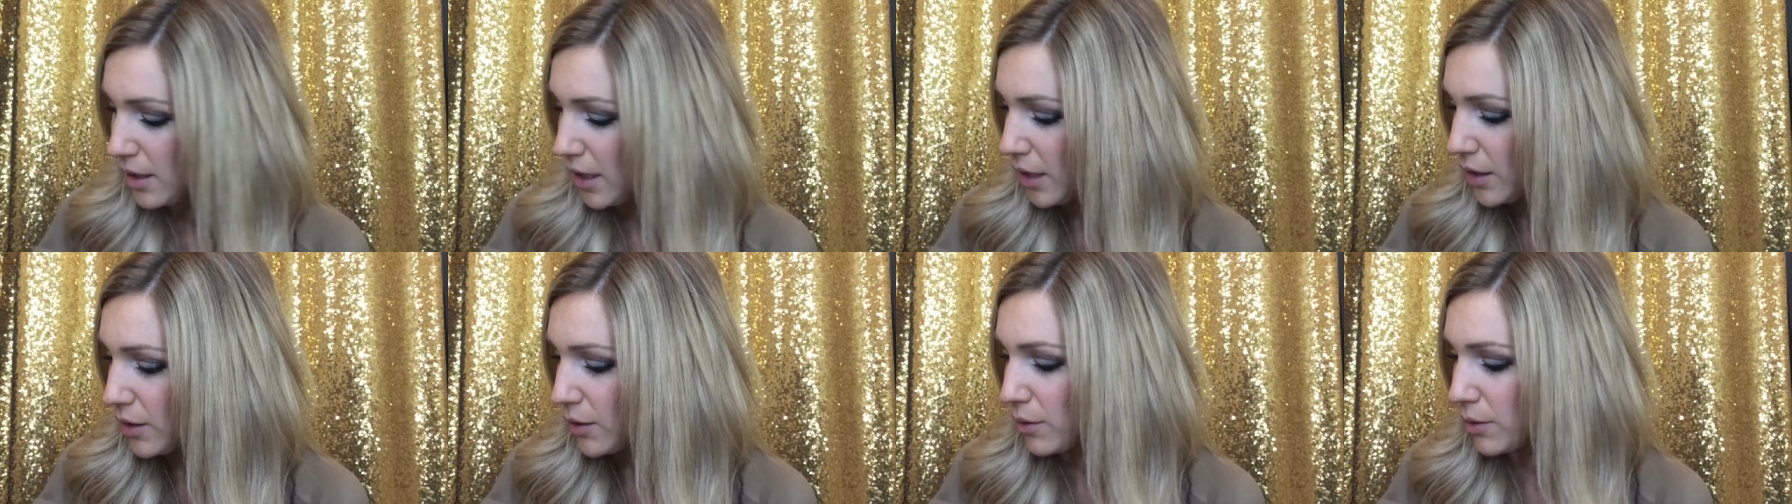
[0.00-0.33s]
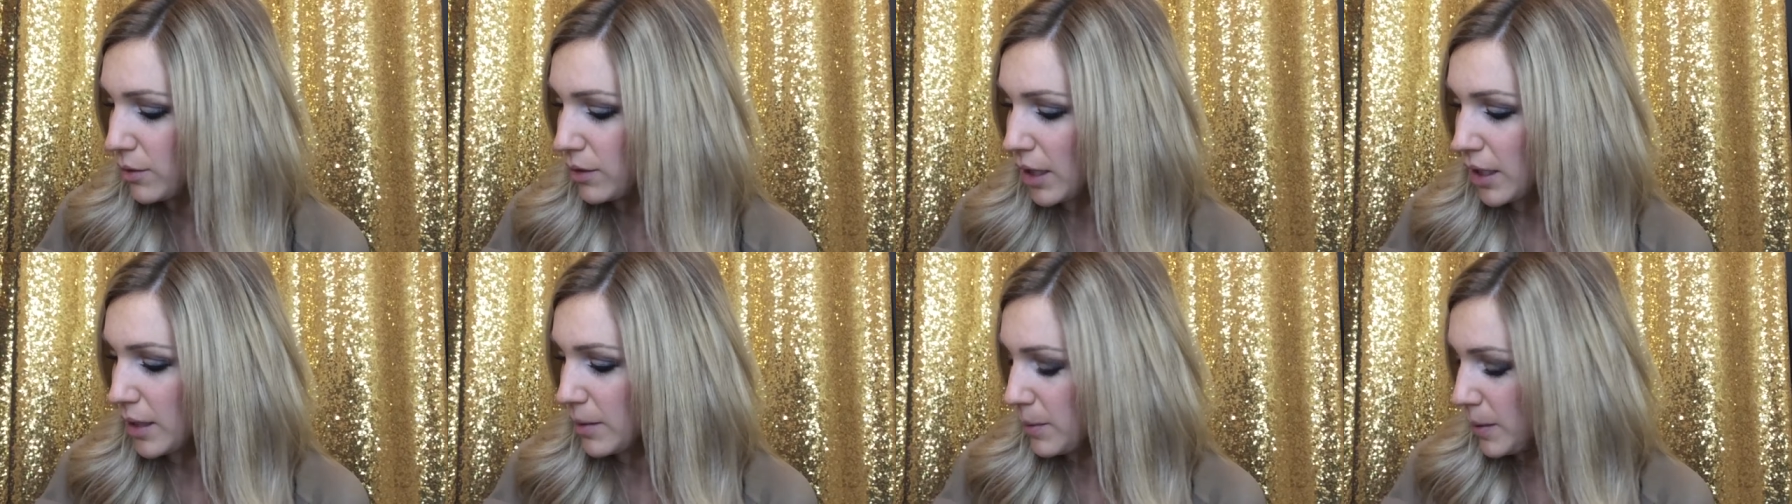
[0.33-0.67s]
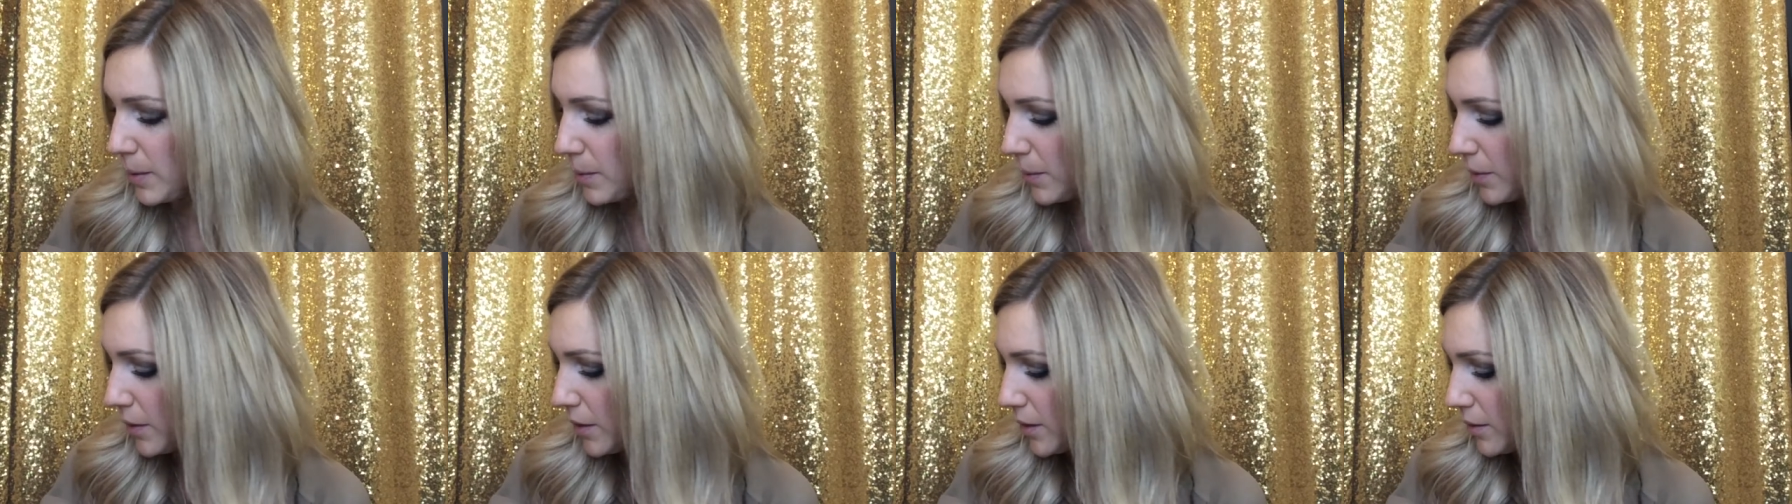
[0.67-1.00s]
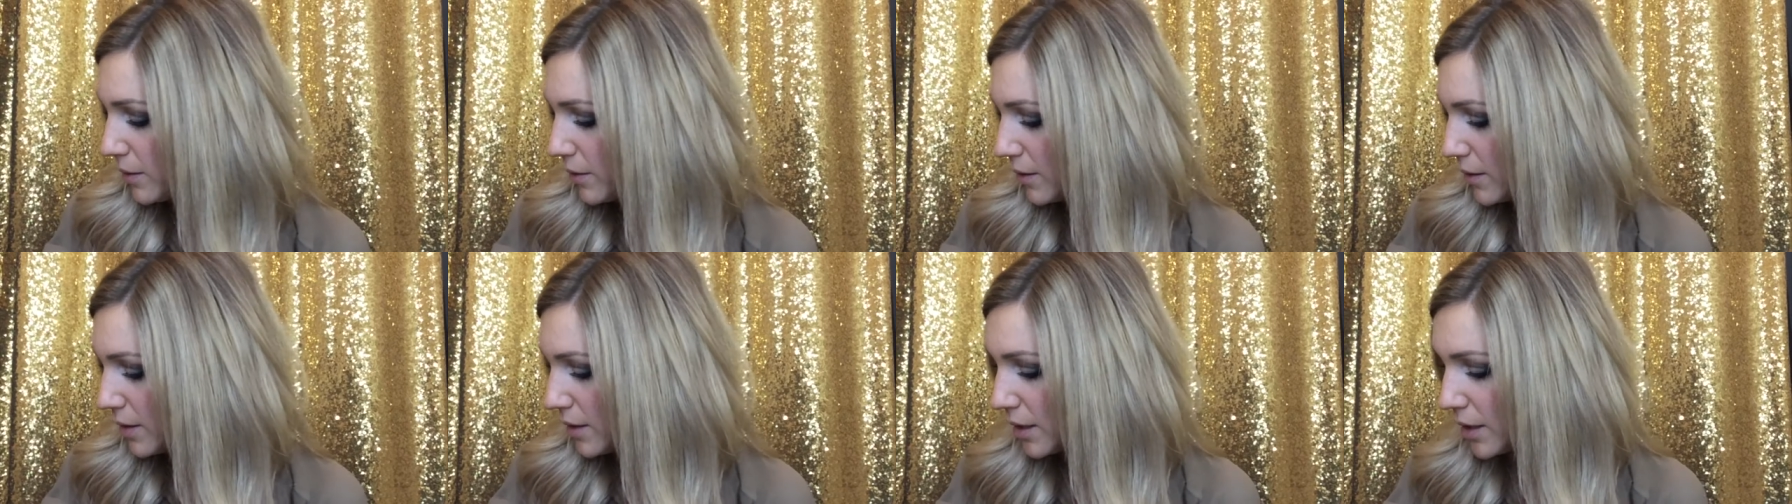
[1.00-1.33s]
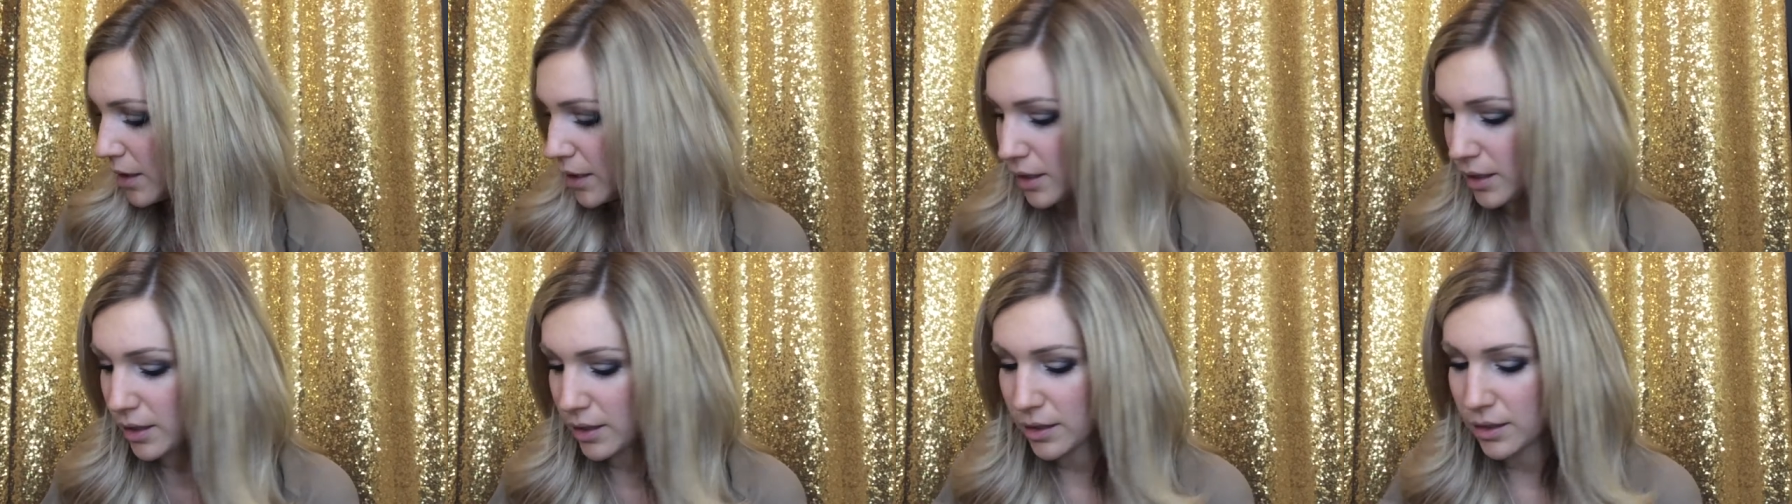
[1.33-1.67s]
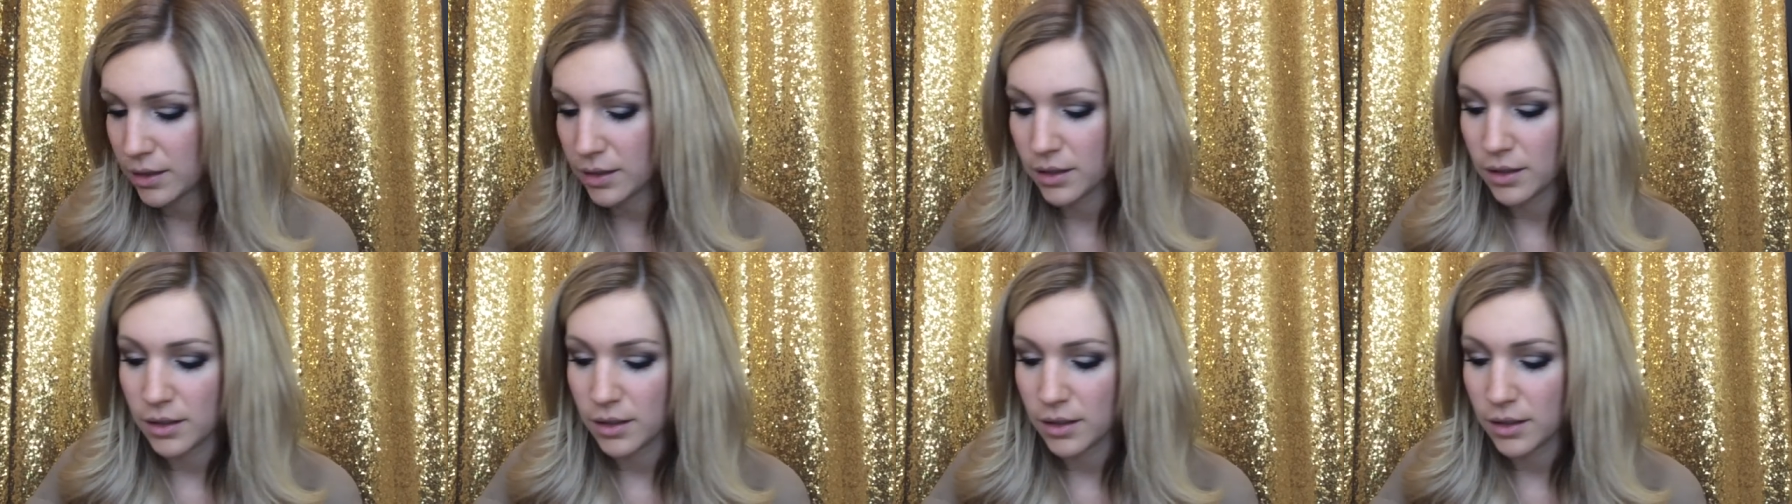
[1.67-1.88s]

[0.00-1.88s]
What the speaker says: I know a lot of people use their